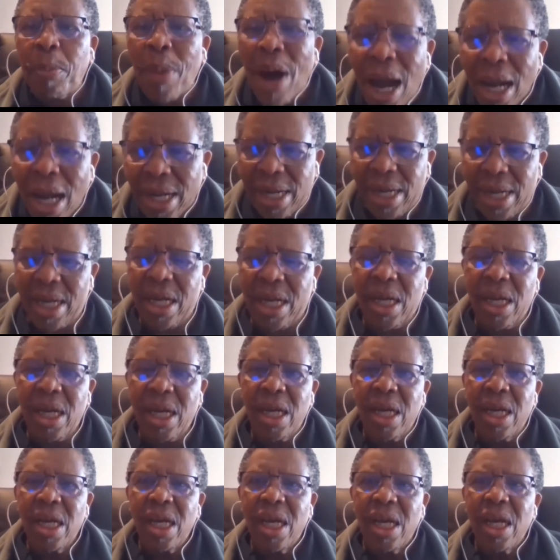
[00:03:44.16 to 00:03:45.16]
but
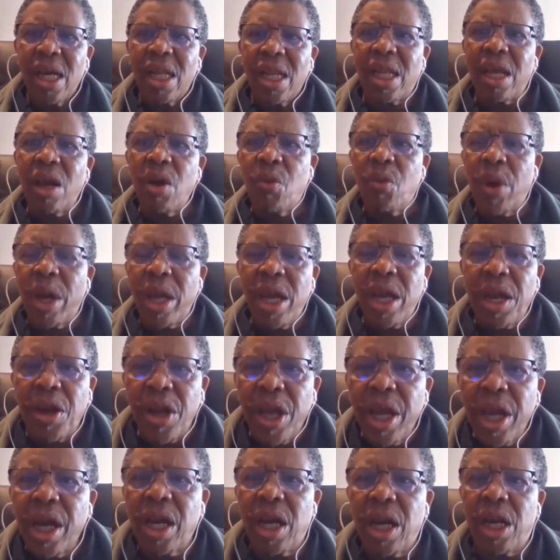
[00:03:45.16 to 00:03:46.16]
they were in
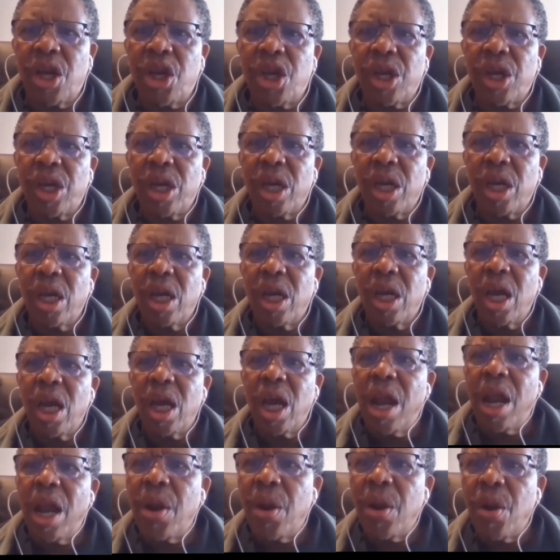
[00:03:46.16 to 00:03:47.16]
English
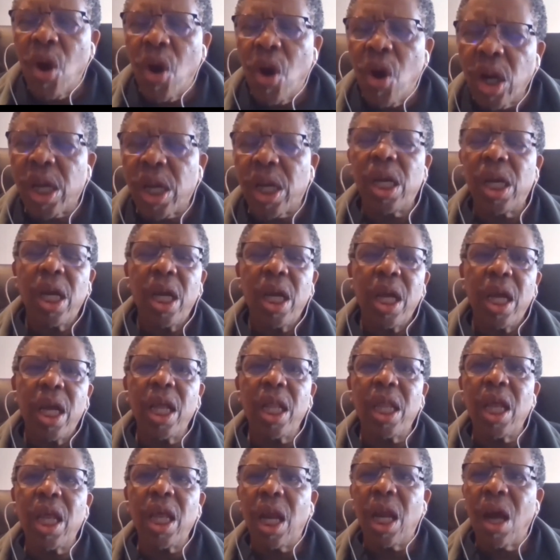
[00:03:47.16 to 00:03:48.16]
and not
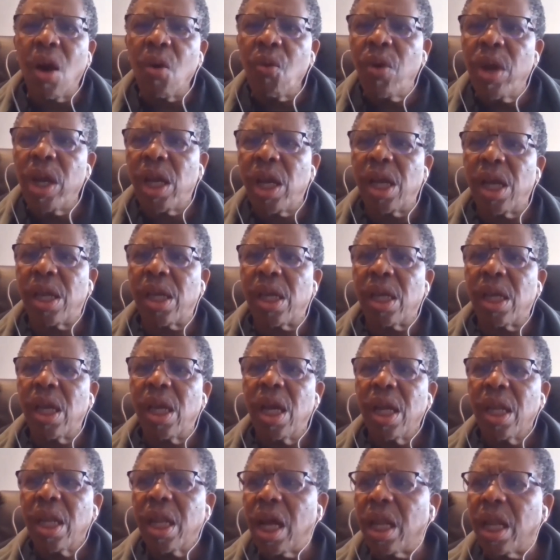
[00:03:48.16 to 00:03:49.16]
in the languages
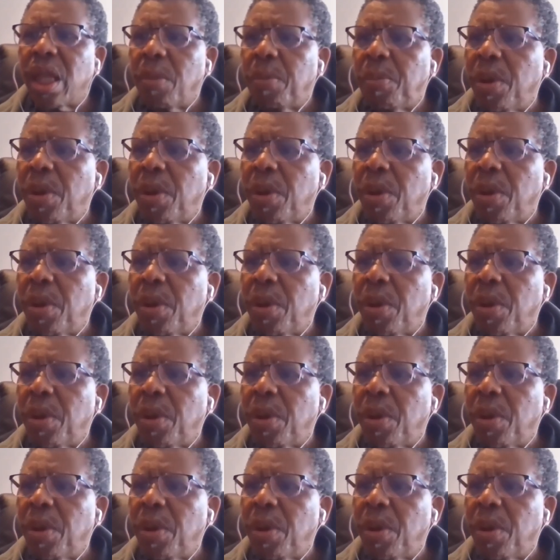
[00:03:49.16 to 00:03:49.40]
that the